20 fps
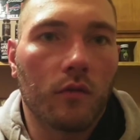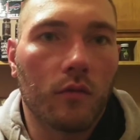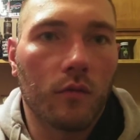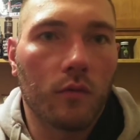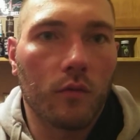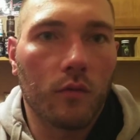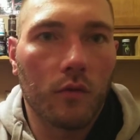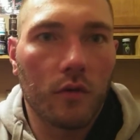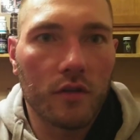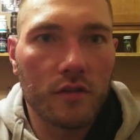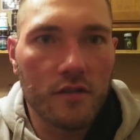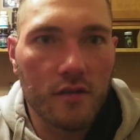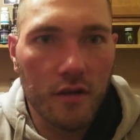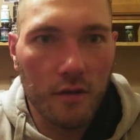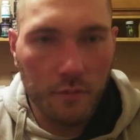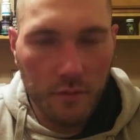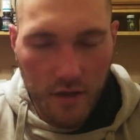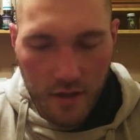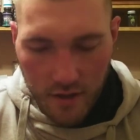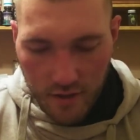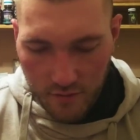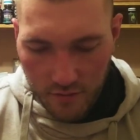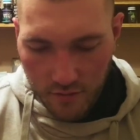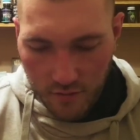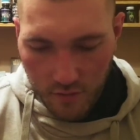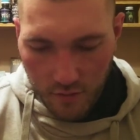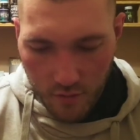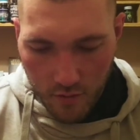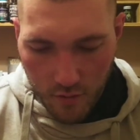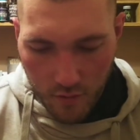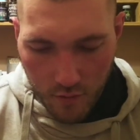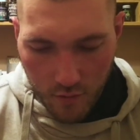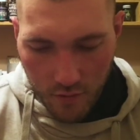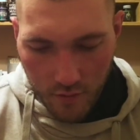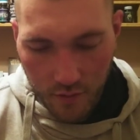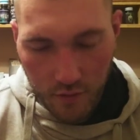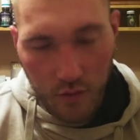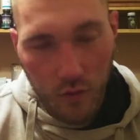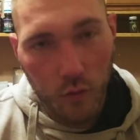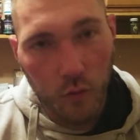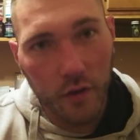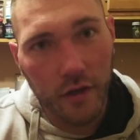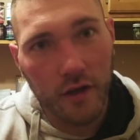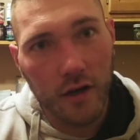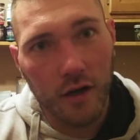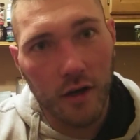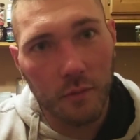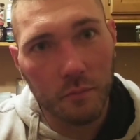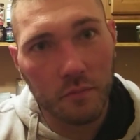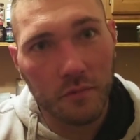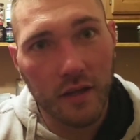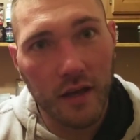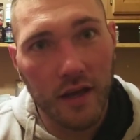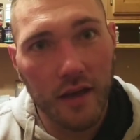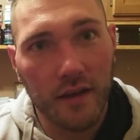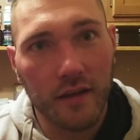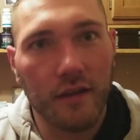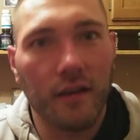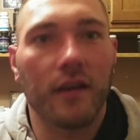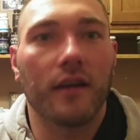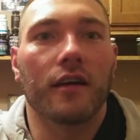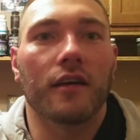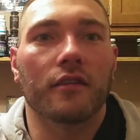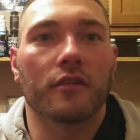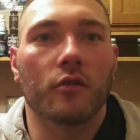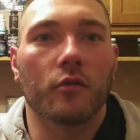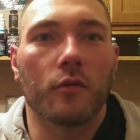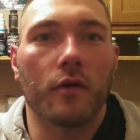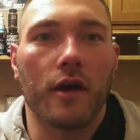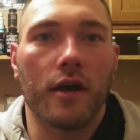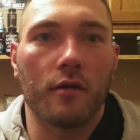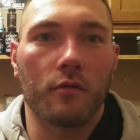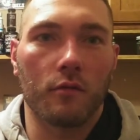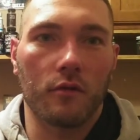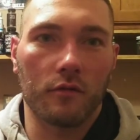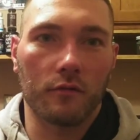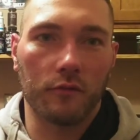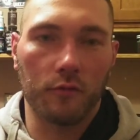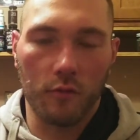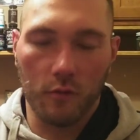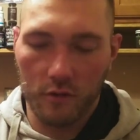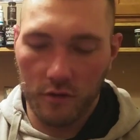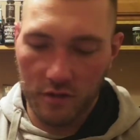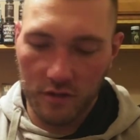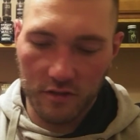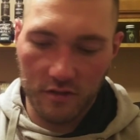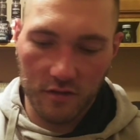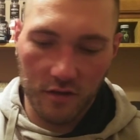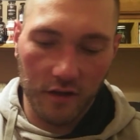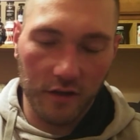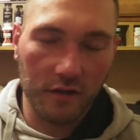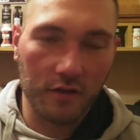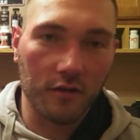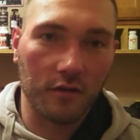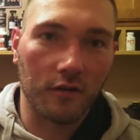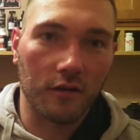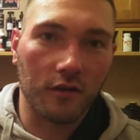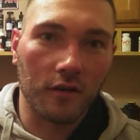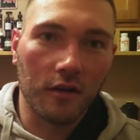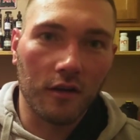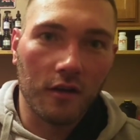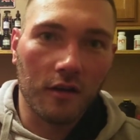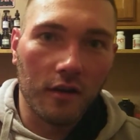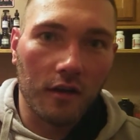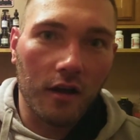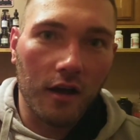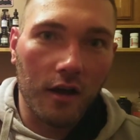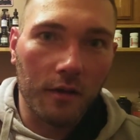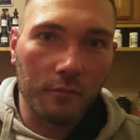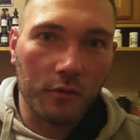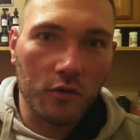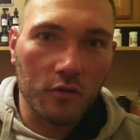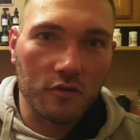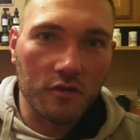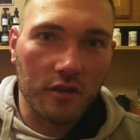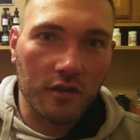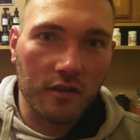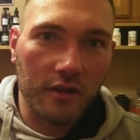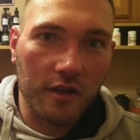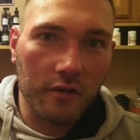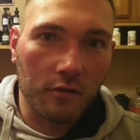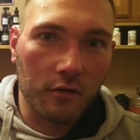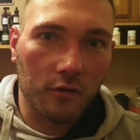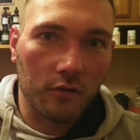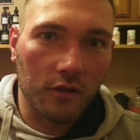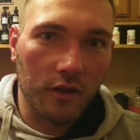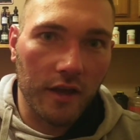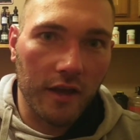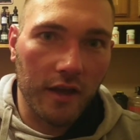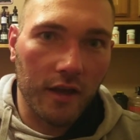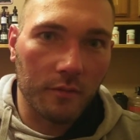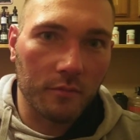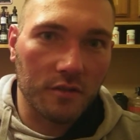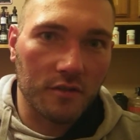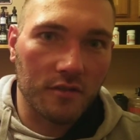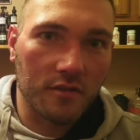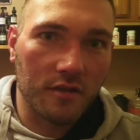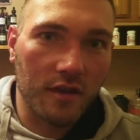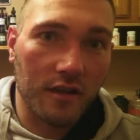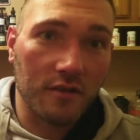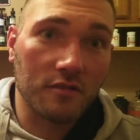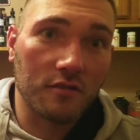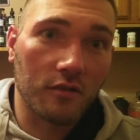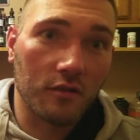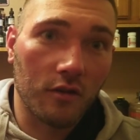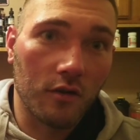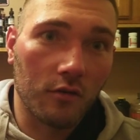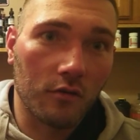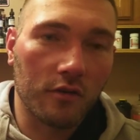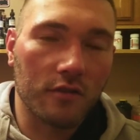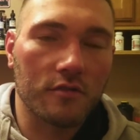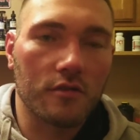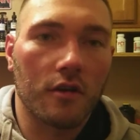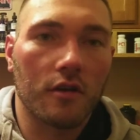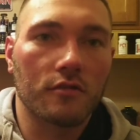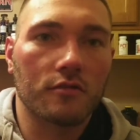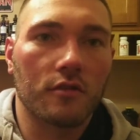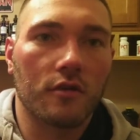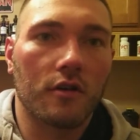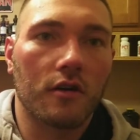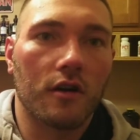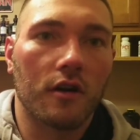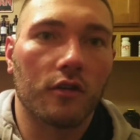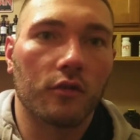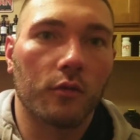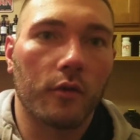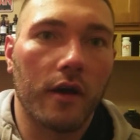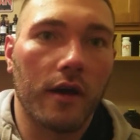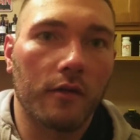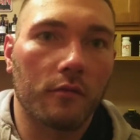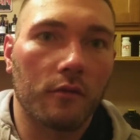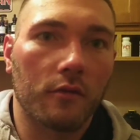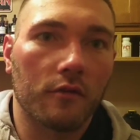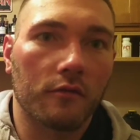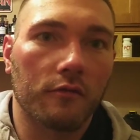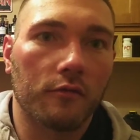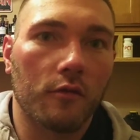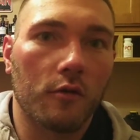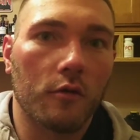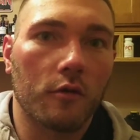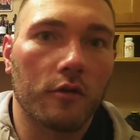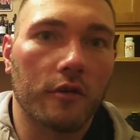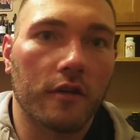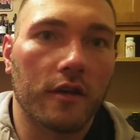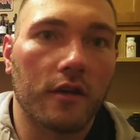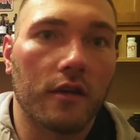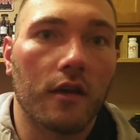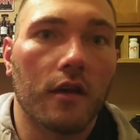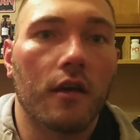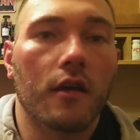What's up, guys? So quick update on the Rad140 cycle. I'm using Narrow Labs Testalone. It's also called Rad140,